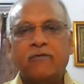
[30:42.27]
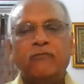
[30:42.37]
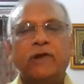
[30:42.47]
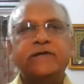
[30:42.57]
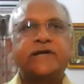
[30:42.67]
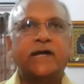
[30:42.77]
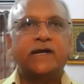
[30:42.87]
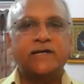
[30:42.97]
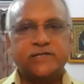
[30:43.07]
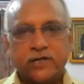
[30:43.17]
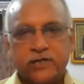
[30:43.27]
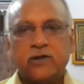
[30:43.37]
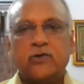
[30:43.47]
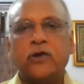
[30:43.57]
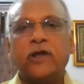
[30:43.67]
When China
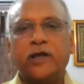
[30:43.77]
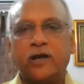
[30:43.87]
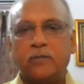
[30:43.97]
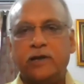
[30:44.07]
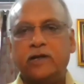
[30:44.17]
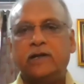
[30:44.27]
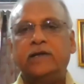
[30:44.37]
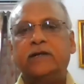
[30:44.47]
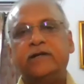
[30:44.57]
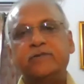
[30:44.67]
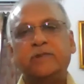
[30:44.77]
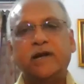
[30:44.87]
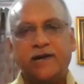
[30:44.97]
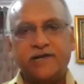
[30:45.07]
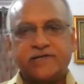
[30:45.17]
started growing economically and its
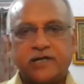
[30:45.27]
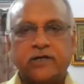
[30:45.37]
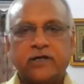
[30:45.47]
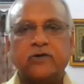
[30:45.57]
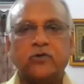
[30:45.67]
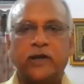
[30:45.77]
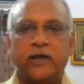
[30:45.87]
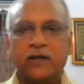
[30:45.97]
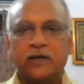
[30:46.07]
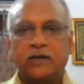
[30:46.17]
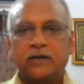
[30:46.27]
military started growing